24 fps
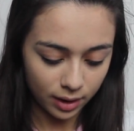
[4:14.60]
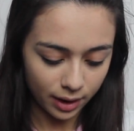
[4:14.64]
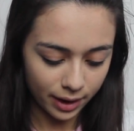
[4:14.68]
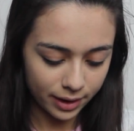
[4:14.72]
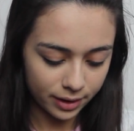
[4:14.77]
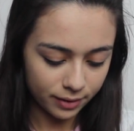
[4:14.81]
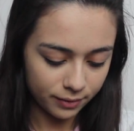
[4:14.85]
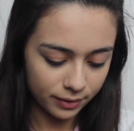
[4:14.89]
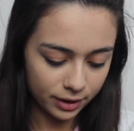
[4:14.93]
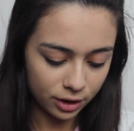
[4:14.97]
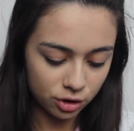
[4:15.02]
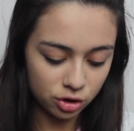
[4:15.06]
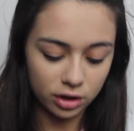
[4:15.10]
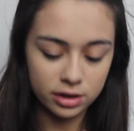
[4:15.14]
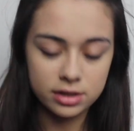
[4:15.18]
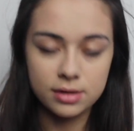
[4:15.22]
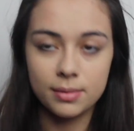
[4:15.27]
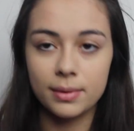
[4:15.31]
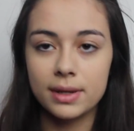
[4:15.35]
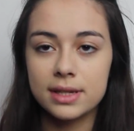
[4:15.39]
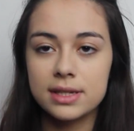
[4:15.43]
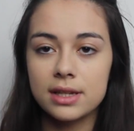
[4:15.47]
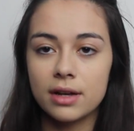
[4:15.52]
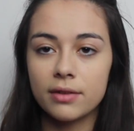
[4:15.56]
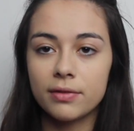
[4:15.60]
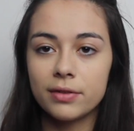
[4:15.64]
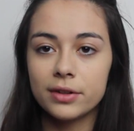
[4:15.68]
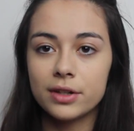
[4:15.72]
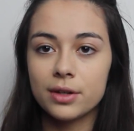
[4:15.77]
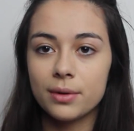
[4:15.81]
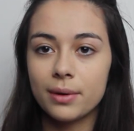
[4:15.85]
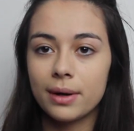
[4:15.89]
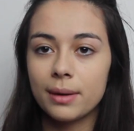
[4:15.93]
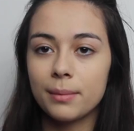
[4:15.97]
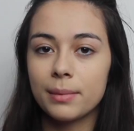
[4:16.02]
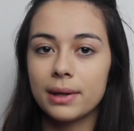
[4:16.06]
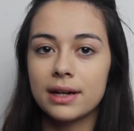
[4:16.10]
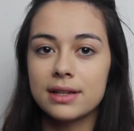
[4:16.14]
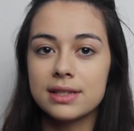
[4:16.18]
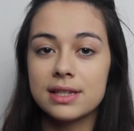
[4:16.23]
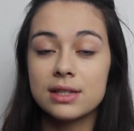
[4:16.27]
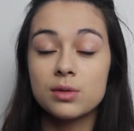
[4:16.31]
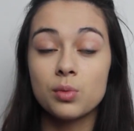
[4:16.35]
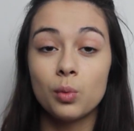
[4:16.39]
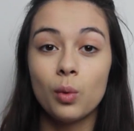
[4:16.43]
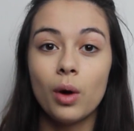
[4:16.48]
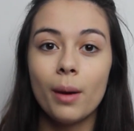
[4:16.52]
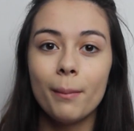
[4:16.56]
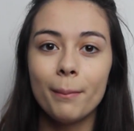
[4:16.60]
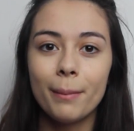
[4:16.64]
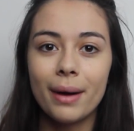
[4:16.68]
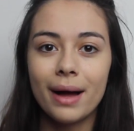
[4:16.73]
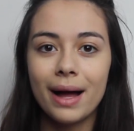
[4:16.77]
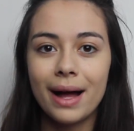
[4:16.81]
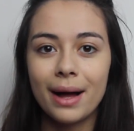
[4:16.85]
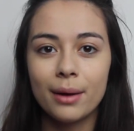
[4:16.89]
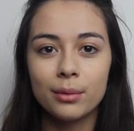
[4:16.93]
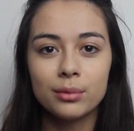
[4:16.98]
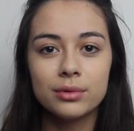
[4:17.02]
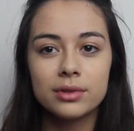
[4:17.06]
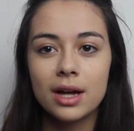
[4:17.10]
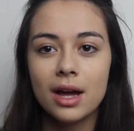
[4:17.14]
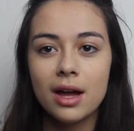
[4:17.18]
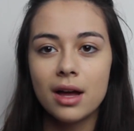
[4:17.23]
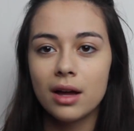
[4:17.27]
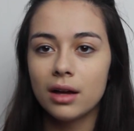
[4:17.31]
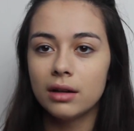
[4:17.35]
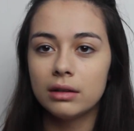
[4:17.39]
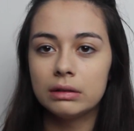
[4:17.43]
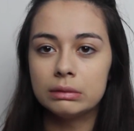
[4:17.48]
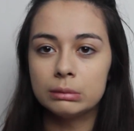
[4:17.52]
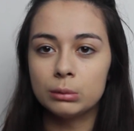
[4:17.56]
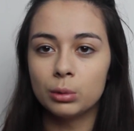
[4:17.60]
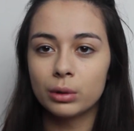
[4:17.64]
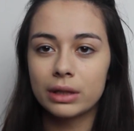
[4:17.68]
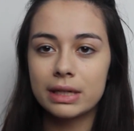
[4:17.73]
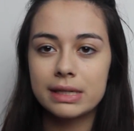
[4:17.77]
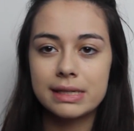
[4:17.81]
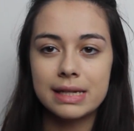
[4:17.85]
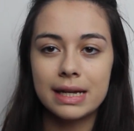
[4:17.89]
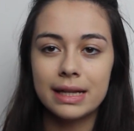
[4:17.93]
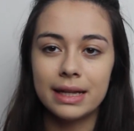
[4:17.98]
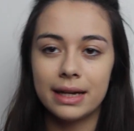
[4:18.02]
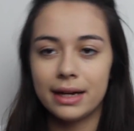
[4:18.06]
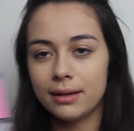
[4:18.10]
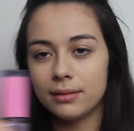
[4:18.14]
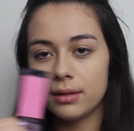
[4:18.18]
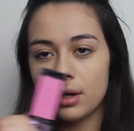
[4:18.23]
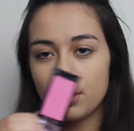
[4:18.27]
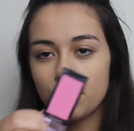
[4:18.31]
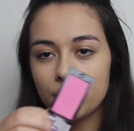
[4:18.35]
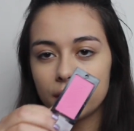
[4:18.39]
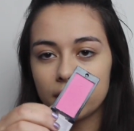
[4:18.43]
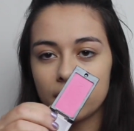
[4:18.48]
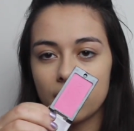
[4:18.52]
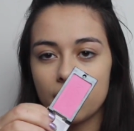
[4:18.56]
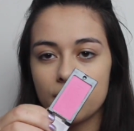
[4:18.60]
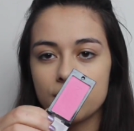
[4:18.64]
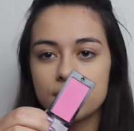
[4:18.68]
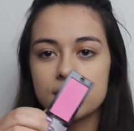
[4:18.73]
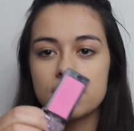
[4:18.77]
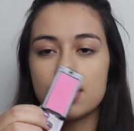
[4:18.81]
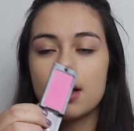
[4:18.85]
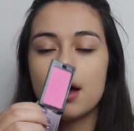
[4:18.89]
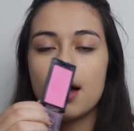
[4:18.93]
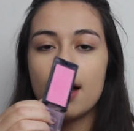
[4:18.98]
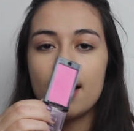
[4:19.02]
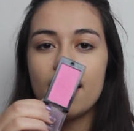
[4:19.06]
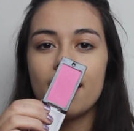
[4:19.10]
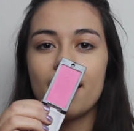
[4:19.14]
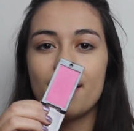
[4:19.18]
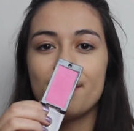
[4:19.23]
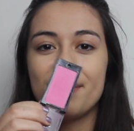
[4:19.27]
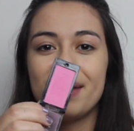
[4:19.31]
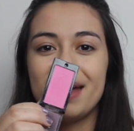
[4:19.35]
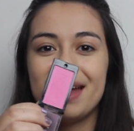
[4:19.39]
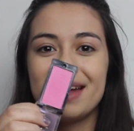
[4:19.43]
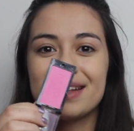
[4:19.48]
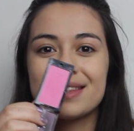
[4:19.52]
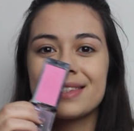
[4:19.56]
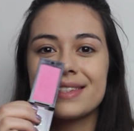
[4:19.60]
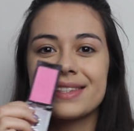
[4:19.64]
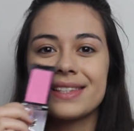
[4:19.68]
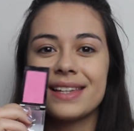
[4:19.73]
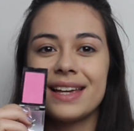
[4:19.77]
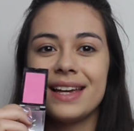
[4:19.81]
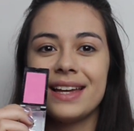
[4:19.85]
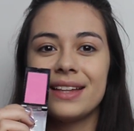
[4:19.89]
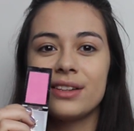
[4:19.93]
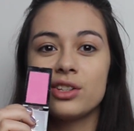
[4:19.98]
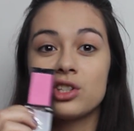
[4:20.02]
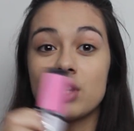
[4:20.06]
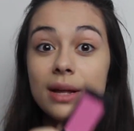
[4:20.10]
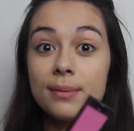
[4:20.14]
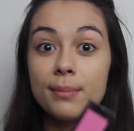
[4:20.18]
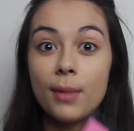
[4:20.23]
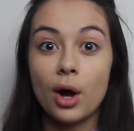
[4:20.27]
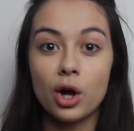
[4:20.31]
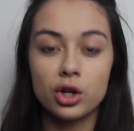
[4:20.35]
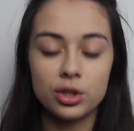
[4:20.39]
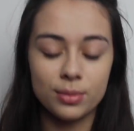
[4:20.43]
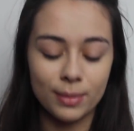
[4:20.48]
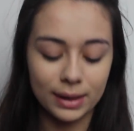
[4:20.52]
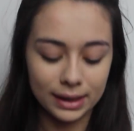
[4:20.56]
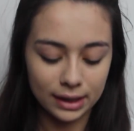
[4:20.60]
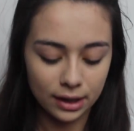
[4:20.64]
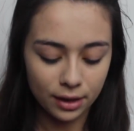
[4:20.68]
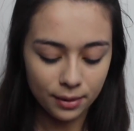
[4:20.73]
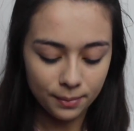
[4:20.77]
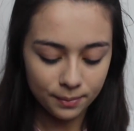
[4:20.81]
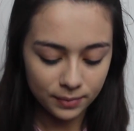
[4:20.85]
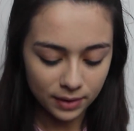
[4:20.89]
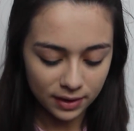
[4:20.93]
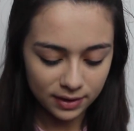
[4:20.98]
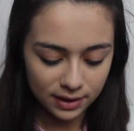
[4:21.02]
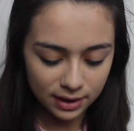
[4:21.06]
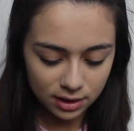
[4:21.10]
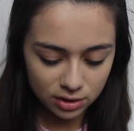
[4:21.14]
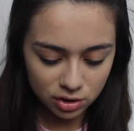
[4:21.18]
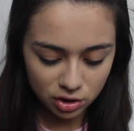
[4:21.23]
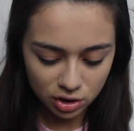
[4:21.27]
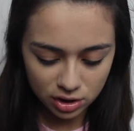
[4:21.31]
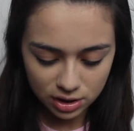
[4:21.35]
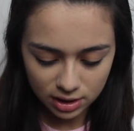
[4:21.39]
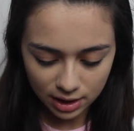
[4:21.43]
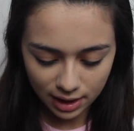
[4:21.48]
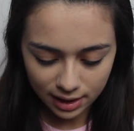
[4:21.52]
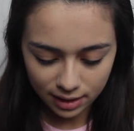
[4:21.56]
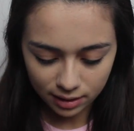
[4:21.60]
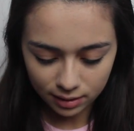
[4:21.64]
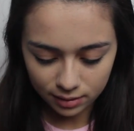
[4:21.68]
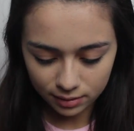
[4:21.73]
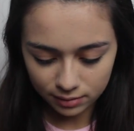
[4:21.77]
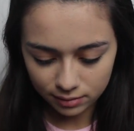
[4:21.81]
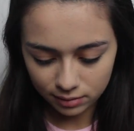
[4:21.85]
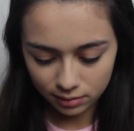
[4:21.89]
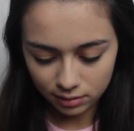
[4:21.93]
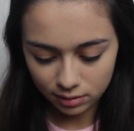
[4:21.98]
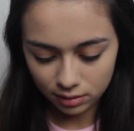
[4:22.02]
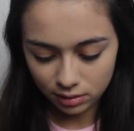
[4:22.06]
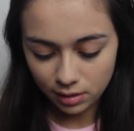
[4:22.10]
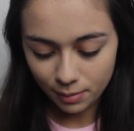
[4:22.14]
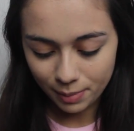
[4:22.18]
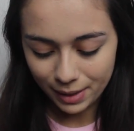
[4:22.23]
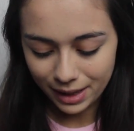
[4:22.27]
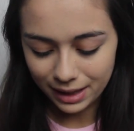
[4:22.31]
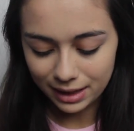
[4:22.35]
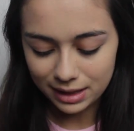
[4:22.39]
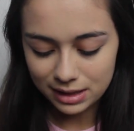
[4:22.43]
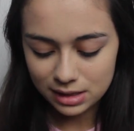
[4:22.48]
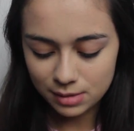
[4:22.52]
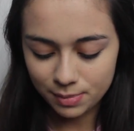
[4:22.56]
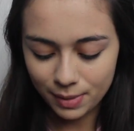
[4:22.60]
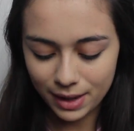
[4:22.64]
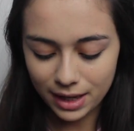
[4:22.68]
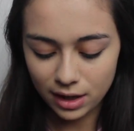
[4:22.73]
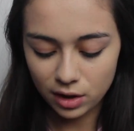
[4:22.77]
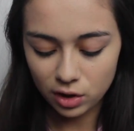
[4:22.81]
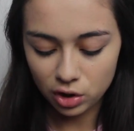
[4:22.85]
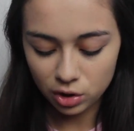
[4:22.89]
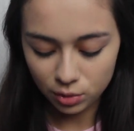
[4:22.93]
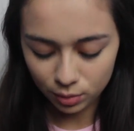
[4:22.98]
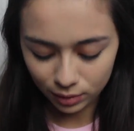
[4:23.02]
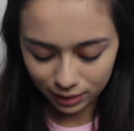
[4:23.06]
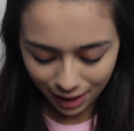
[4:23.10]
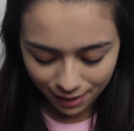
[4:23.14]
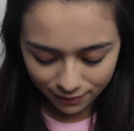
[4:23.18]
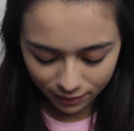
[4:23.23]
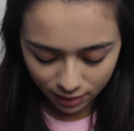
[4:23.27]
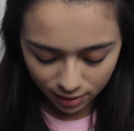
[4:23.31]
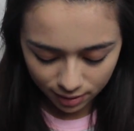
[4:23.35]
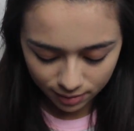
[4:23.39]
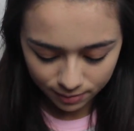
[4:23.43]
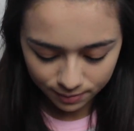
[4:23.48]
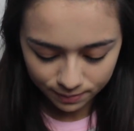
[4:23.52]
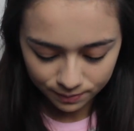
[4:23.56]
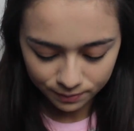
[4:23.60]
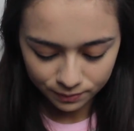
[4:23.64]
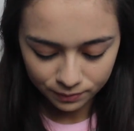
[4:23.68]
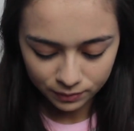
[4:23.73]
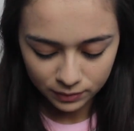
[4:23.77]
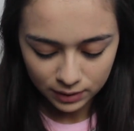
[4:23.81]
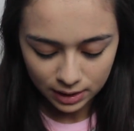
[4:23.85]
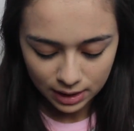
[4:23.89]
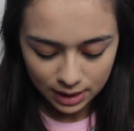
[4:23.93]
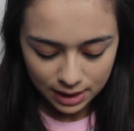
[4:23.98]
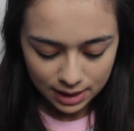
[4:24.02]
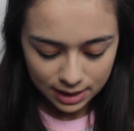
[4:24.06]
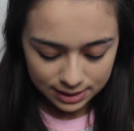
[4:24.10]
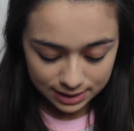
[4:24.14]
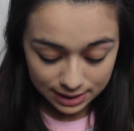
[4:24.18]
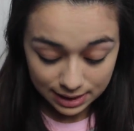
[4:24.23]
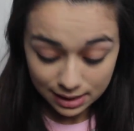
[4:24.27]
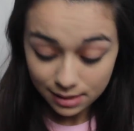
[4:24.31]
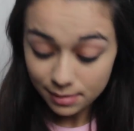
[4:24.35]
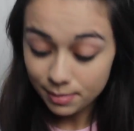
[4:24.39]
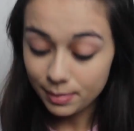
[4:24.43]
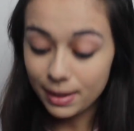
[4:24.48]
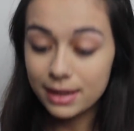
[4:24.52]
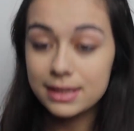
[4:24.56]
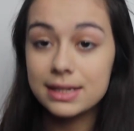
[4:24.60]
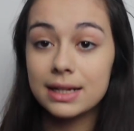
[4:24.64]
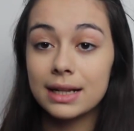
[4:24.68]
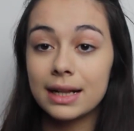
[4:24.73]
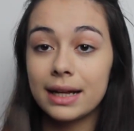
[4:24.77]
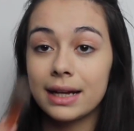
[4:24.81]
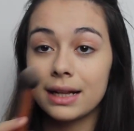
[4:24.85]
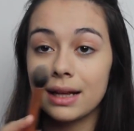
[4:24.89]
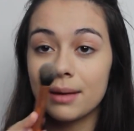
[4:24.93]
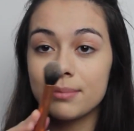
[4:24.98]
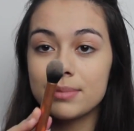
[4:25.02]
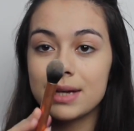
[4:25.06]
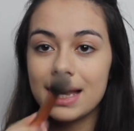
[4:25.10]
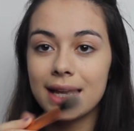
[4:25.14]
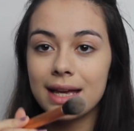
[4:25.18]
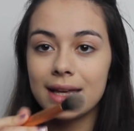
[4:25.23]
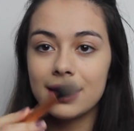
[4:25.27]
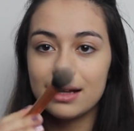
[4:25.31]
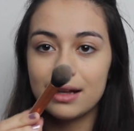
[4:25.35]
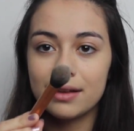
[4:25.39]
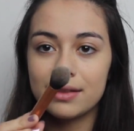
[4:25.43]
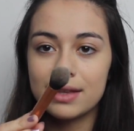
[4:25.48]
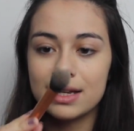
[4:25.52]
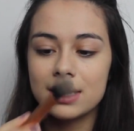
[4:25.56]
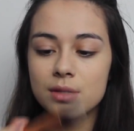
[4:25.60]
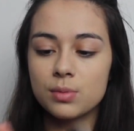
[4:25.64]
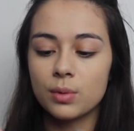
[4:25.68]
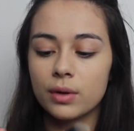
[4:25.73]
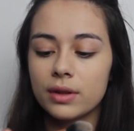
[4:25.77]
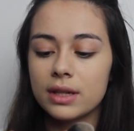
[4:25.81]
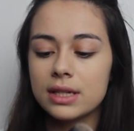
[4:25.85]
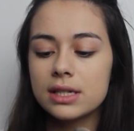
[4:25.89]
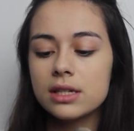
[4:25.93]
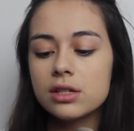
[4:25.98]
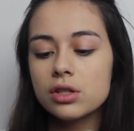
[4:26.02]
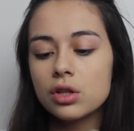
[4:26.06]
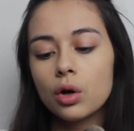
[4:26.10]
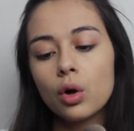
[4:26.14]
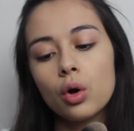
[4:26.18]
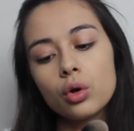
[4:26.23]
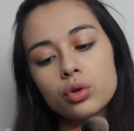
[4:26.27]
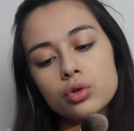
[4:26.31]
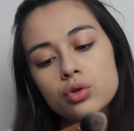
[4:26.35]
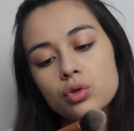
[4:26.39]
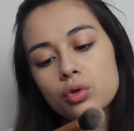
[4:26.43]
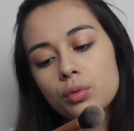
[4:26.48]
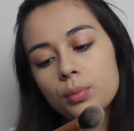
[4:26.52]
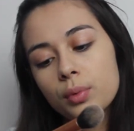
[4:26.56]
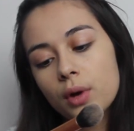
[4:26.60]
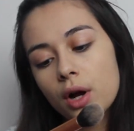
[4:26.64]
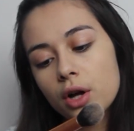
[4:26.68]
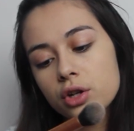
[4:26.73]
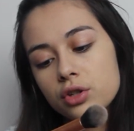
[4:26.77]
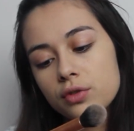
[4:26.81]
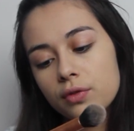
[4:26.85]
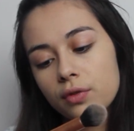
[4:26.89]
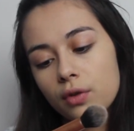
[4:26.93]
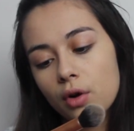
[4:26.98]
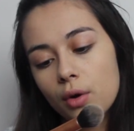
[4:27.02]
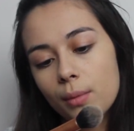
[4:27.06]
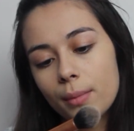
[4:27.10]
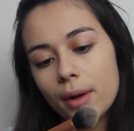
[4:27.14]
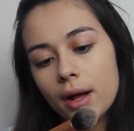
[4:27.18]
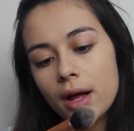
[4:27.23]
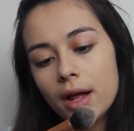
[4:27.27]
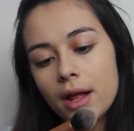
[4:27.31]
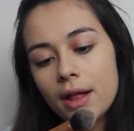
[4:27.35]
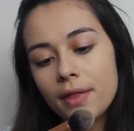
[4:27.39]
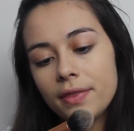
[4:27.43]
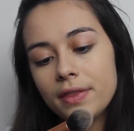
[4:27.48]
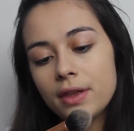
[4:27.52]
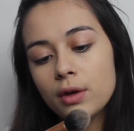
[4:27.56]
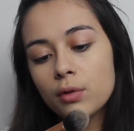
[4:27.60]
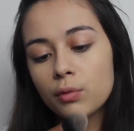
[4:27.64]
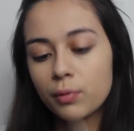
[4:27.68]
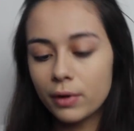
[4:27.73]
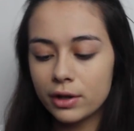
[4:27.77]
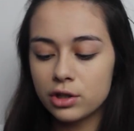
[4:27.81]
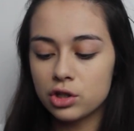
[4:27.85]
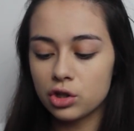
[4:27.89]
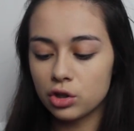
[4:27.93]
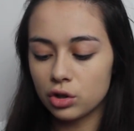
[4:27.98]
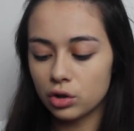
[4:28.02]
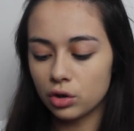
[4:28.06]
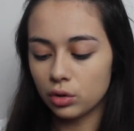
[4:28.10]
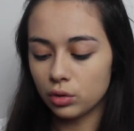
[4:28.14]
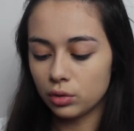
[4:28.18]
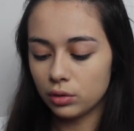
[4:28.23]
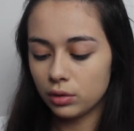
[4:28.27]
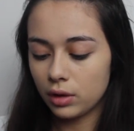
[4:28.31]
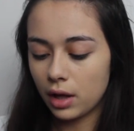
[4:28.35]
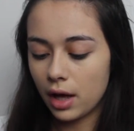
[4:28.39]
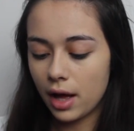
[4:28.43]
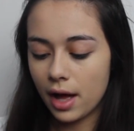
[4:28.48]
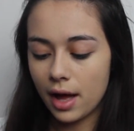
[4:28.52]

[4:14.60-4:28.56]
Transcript: I don't really trust myself for doing because it's £1. What is in it? No one knows. It's in the shade Marshmallow. I think it's just like the pinkest pink you will ever see, basically. And I'm taking this one. This is the contour brush from the original